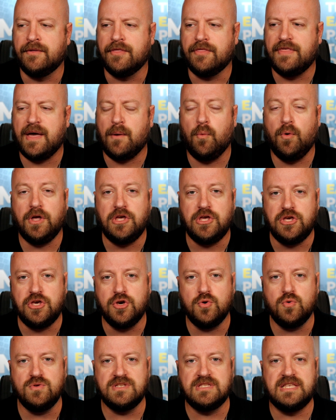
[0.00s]
that will
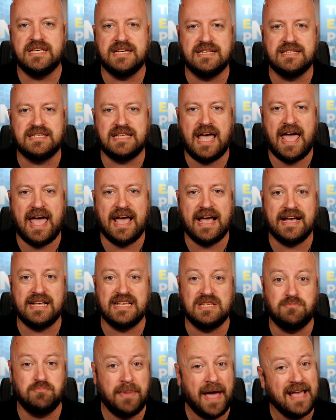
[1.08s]
use this
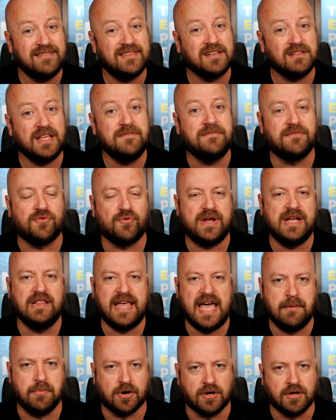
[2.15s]
as basically free
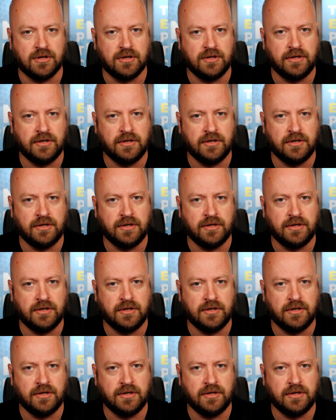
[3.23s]
labor,